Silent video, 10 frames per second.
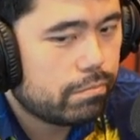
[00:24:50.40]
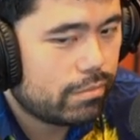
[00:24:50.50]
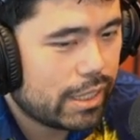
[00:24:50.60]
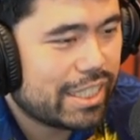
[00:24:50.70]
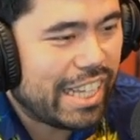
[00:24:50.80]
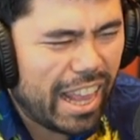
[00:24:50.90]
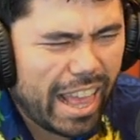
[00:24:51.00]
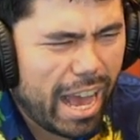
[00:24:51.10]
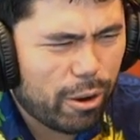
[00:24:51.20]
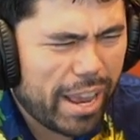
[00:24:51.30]
Sell
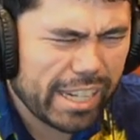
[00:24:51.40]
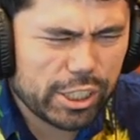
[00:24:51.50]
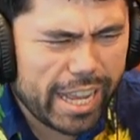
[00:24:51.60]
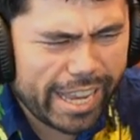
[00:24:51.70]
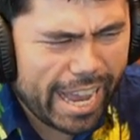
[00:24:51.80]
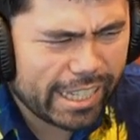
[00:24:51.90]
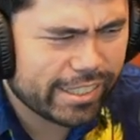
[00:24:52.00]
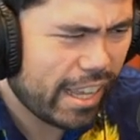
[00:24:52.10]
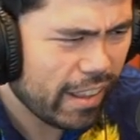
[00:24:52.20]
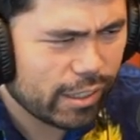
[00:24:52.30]
out, hashtag ad,
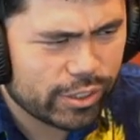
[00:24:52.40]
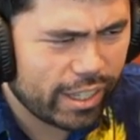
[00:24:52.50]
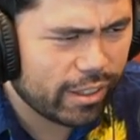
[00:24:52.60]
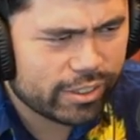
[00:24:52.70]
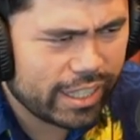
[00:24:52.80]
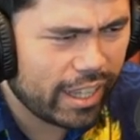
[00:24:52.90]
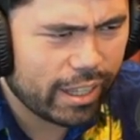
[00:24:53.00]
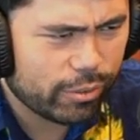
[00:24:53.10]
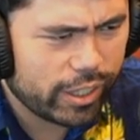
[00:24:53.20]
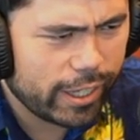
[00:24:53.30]
sell
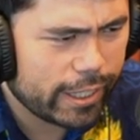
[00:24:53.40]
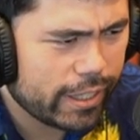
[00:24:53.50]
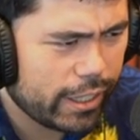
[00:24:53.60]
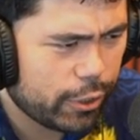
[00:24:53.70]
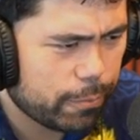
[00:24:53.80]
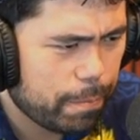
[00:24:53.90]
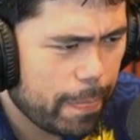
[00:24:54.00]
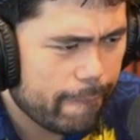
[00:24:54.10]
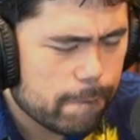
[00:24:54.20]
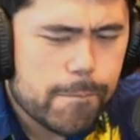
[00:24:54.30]
out. Yeah, thank you.
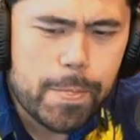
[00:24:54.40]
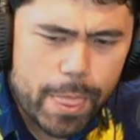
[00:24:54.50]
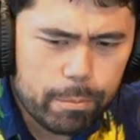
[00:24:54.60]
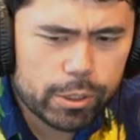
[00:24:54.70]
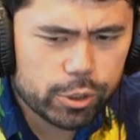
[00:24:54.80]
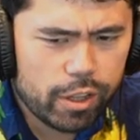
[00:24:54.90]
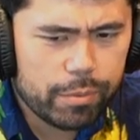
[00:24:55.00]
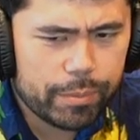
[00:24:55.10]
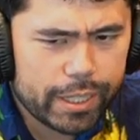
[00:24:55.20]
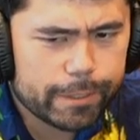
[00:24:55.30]
Much love, my
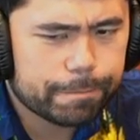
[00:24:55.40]
man.